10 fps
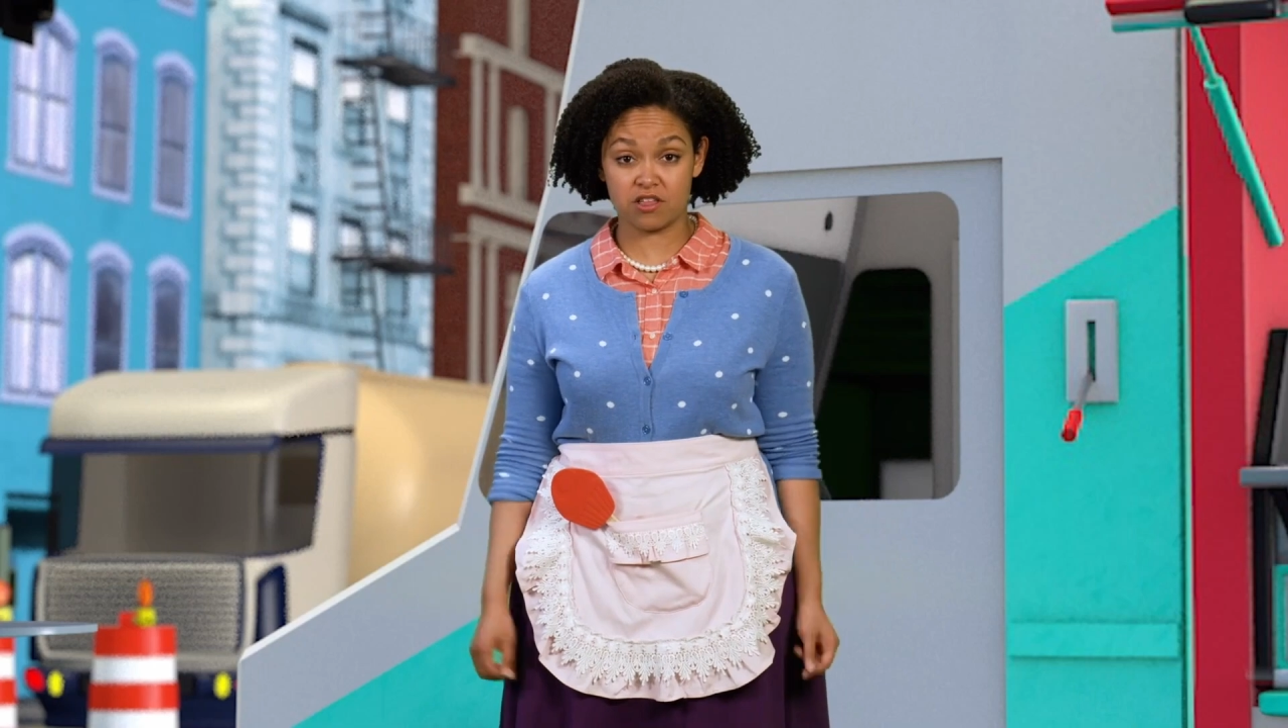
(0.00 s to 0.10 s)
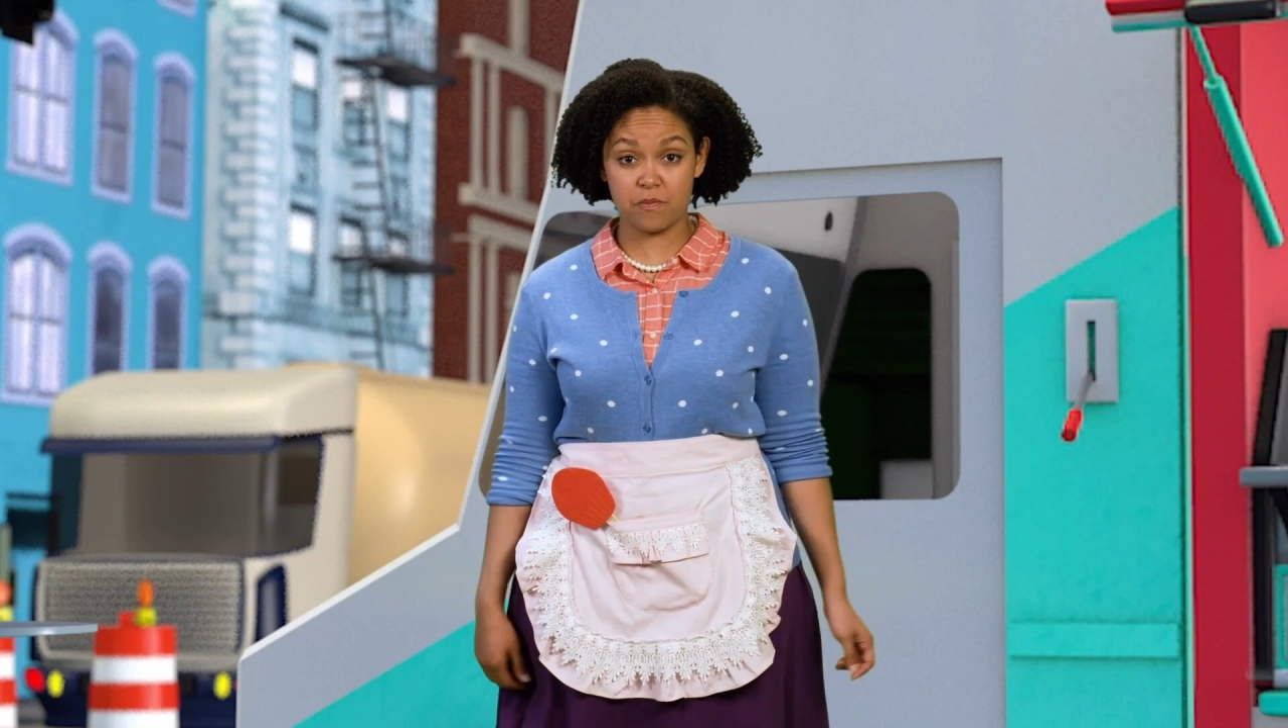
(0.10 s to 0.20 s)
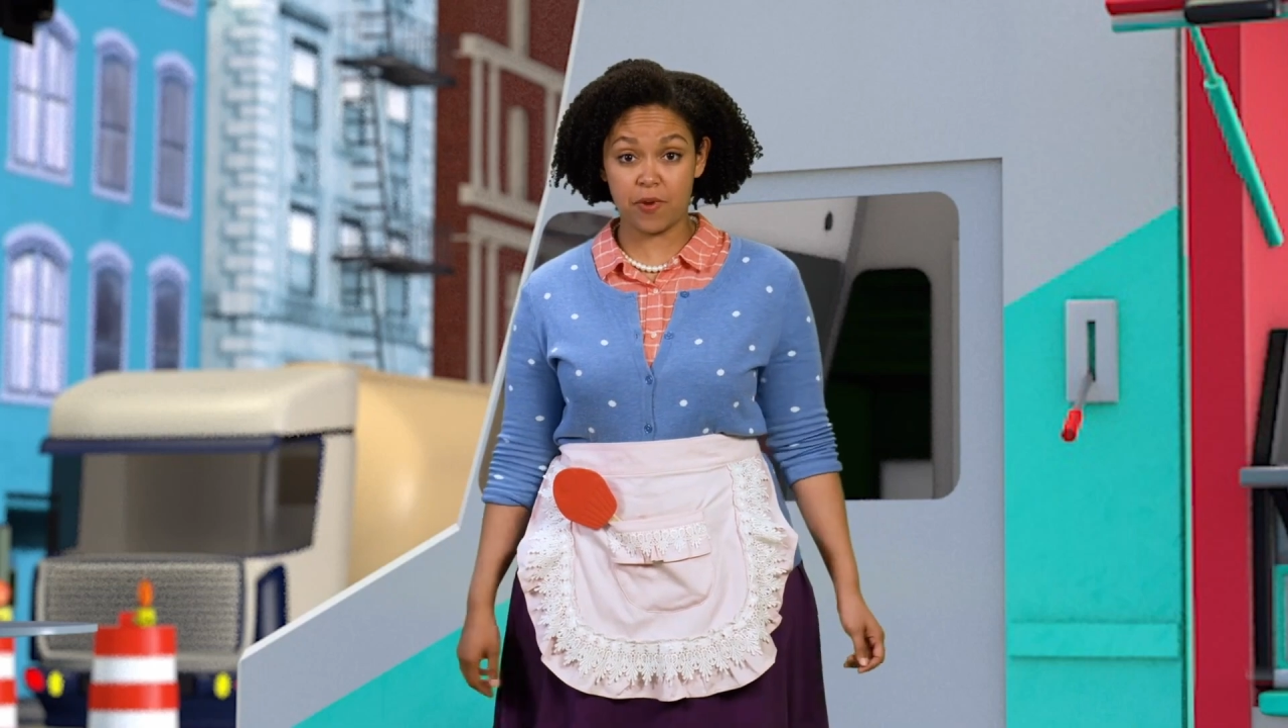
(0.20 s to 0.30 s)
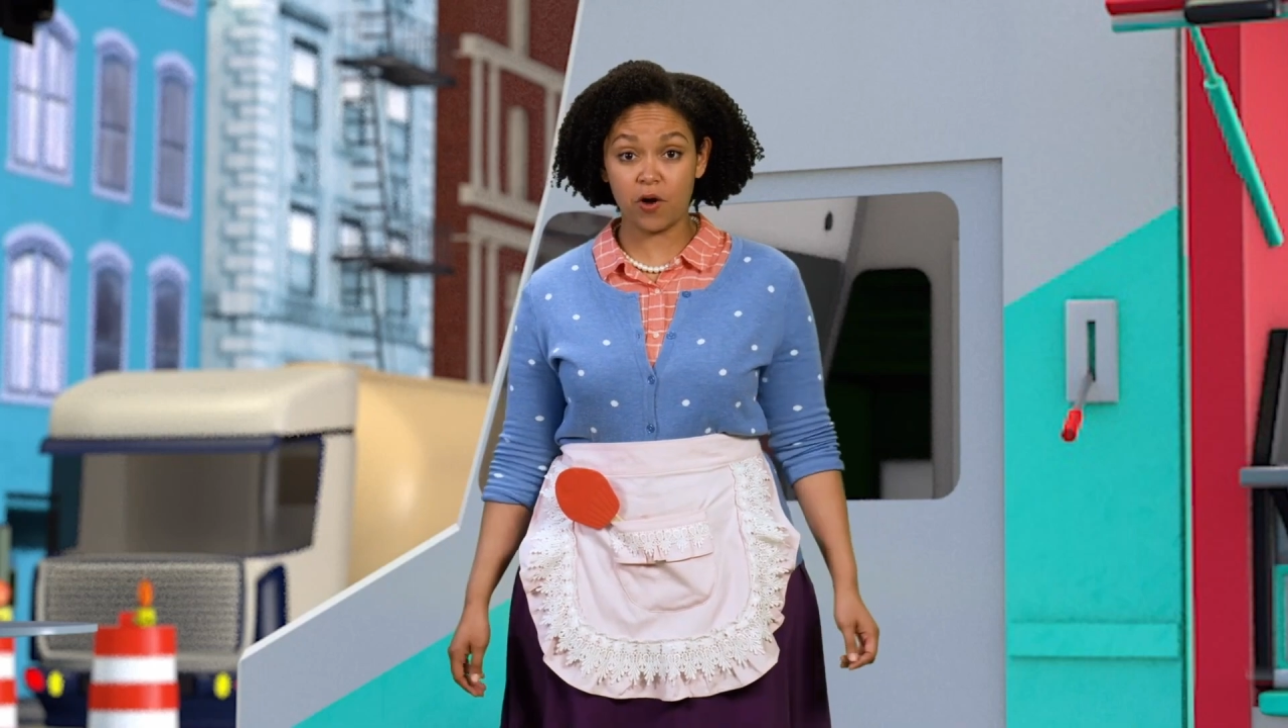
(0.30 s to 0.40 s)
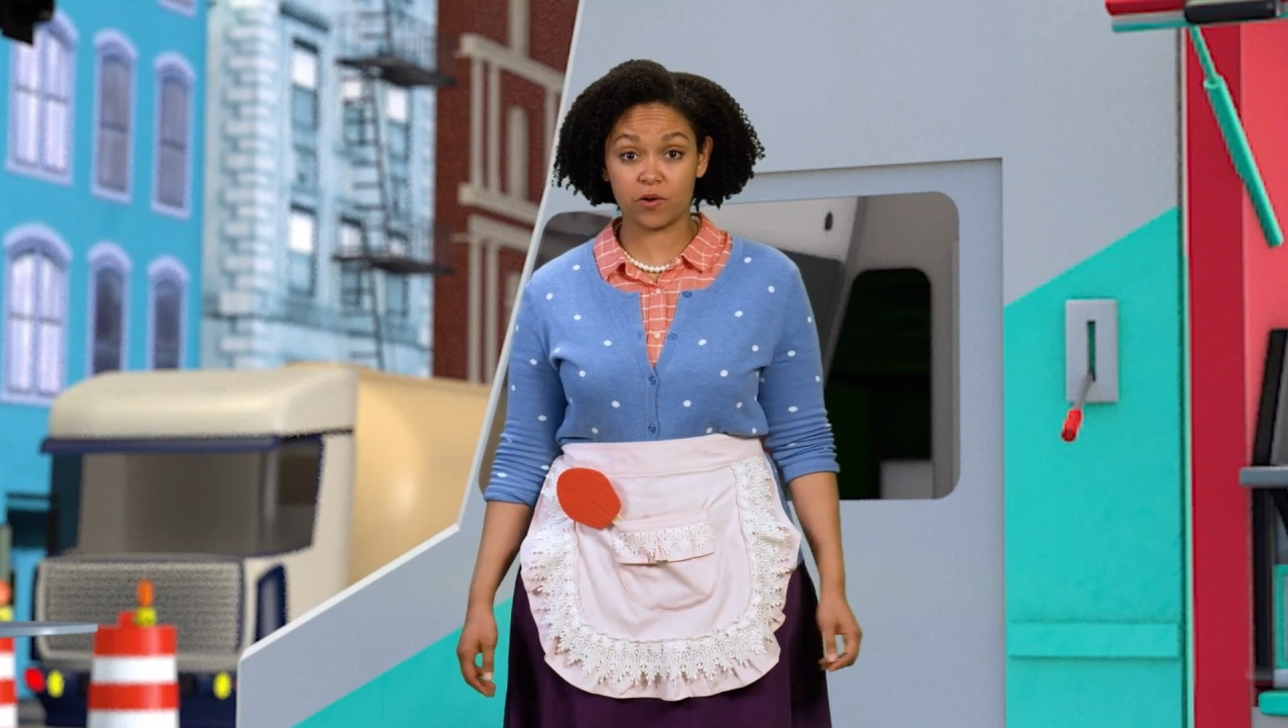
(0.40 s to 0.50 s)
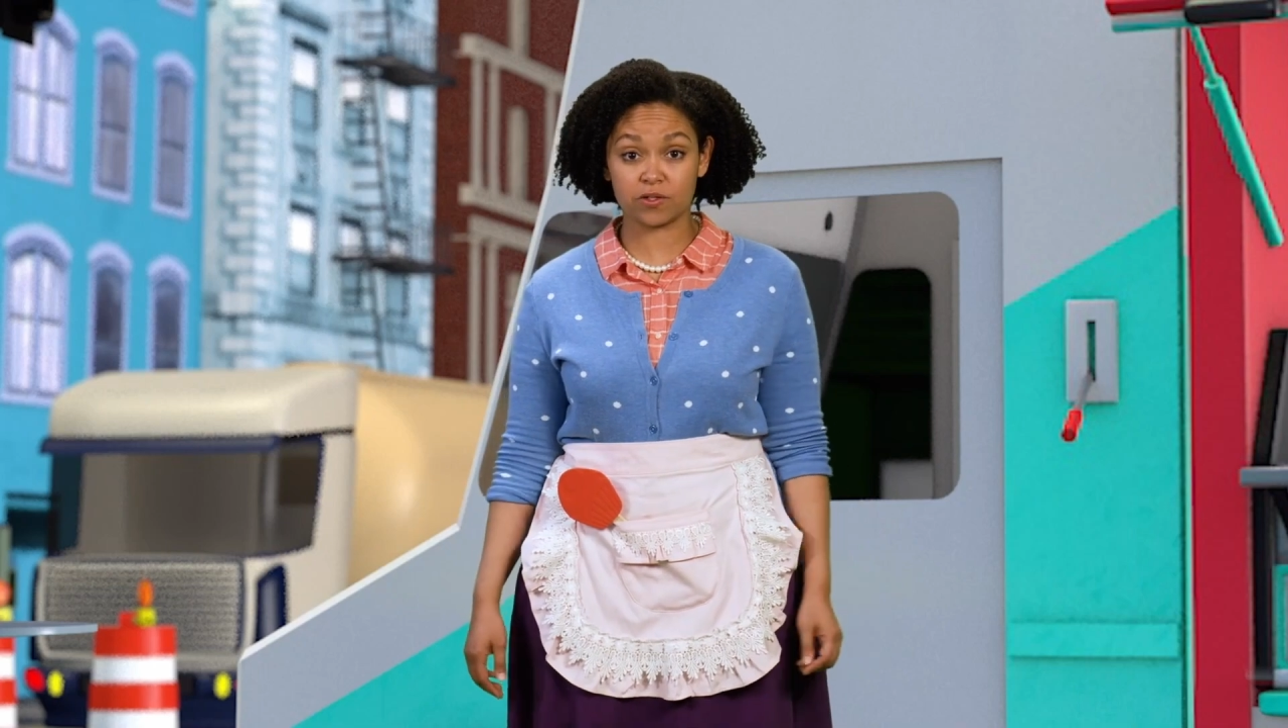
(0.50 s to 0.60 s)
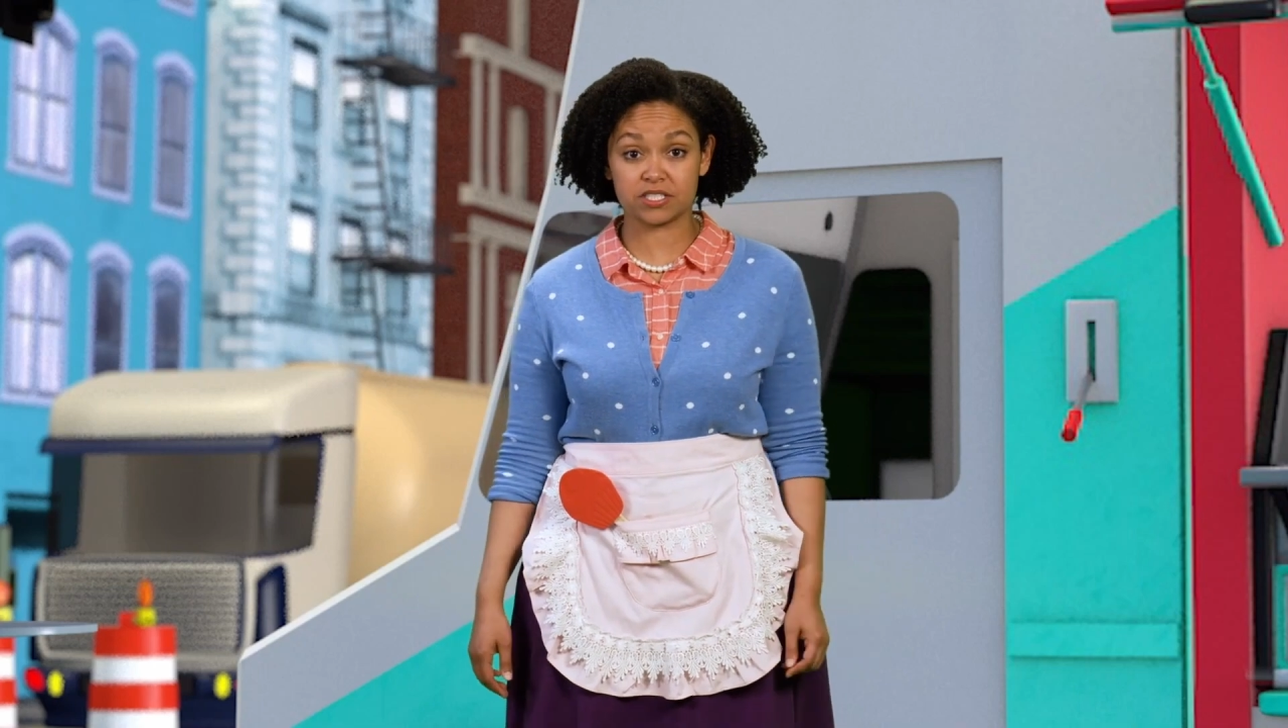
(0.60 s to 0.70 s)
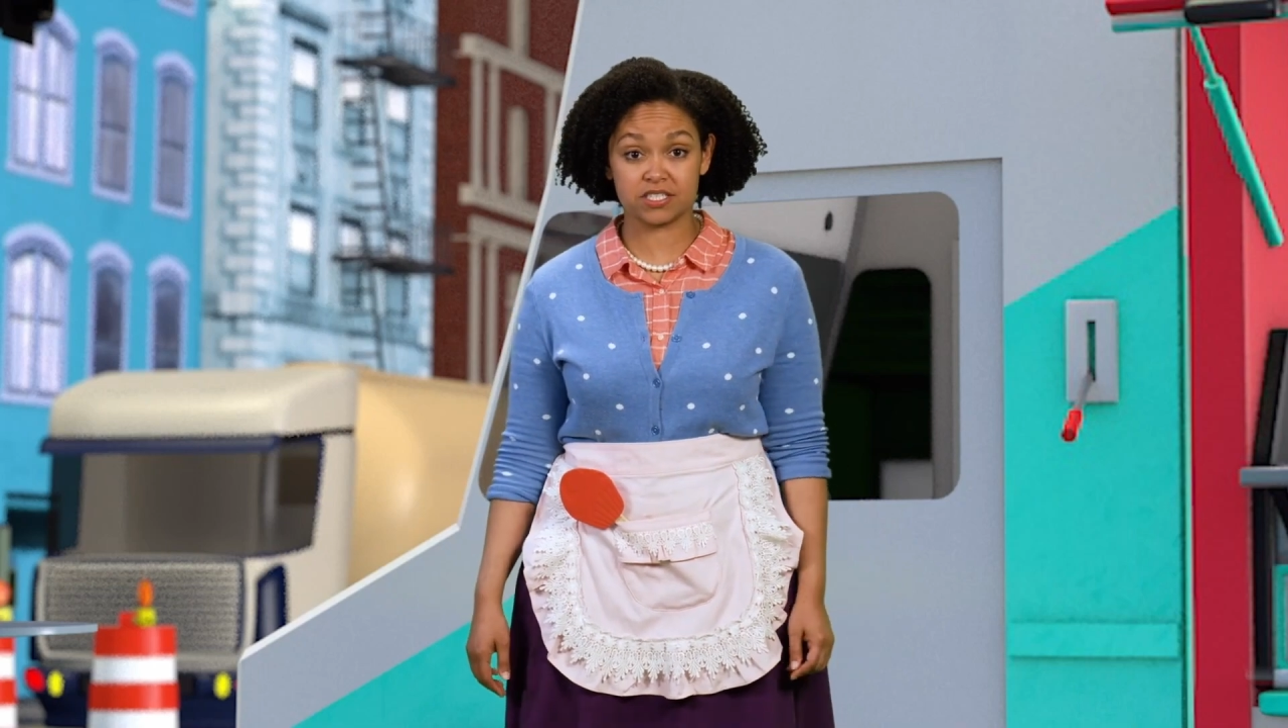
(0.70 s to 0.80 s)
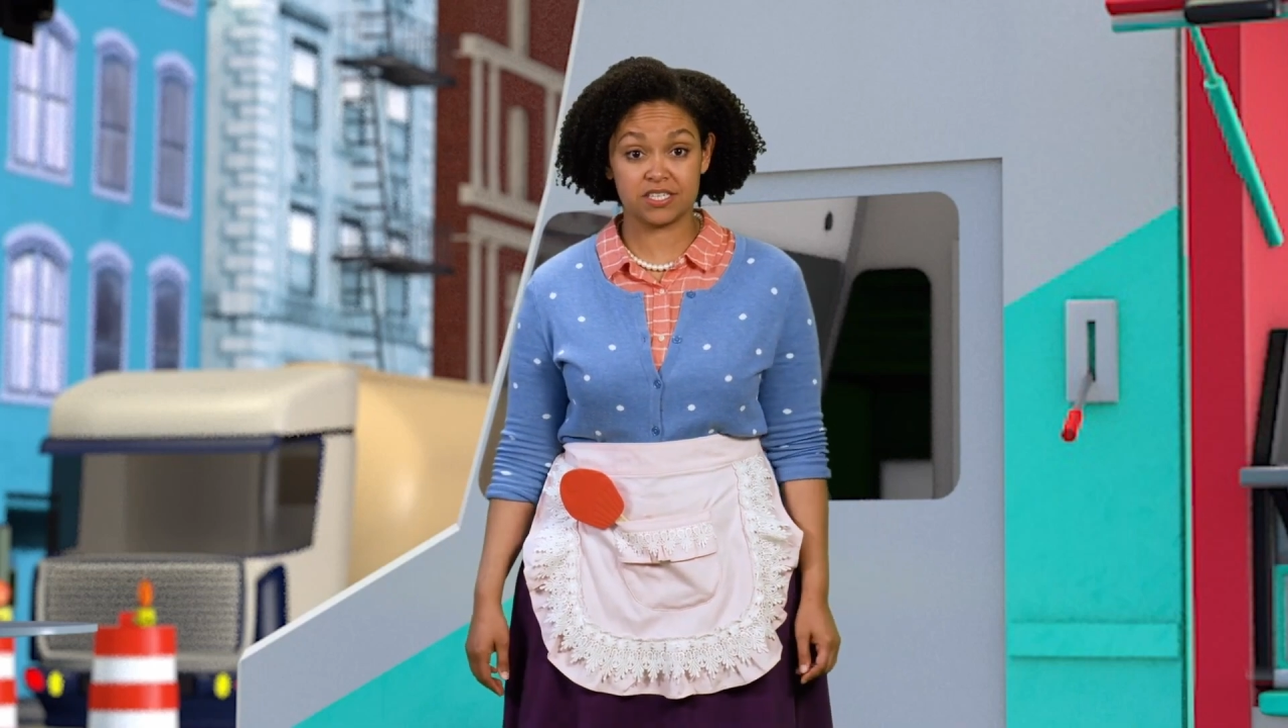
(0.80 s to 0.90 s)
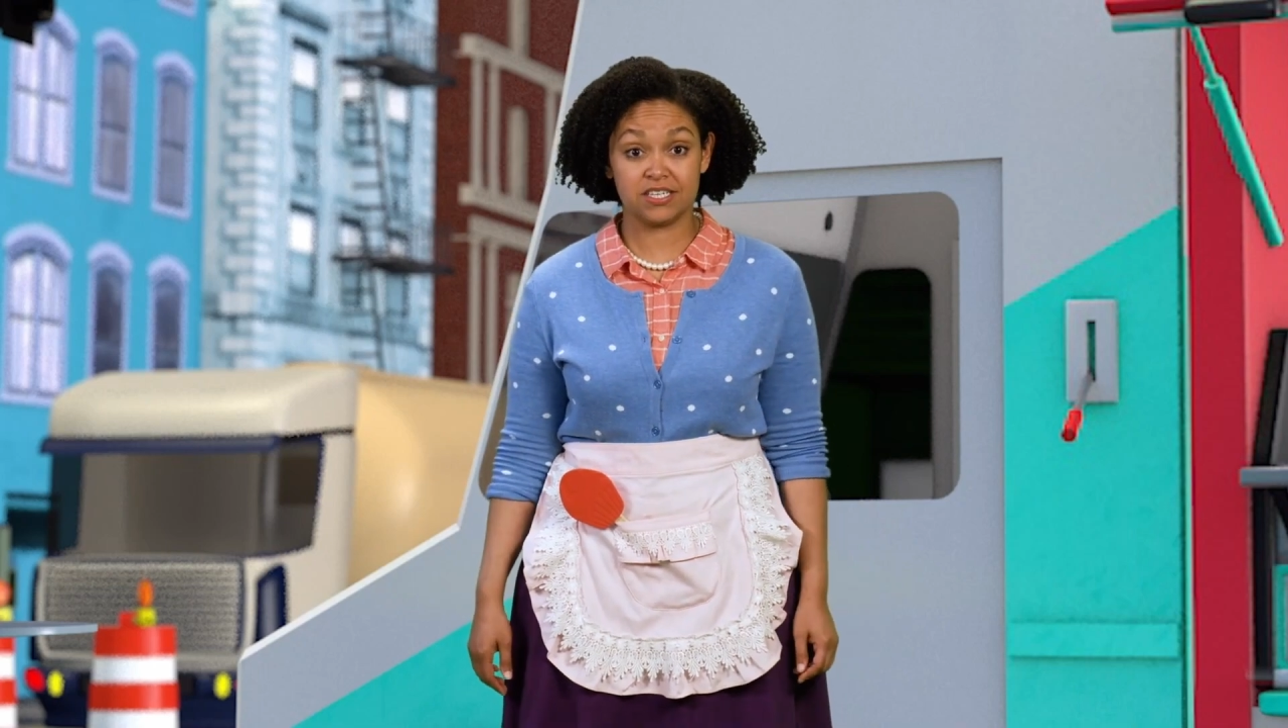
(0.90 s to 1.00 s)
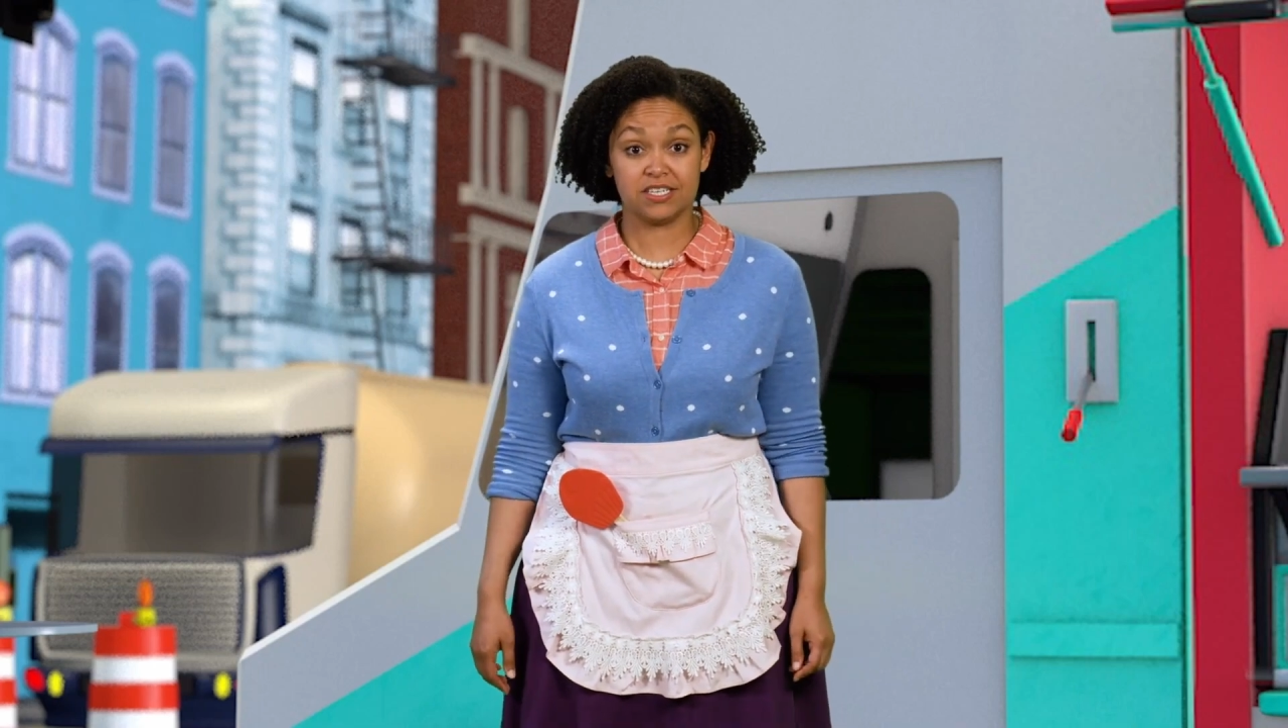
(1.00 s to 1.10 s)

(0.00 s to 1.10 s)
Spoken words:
on the boat.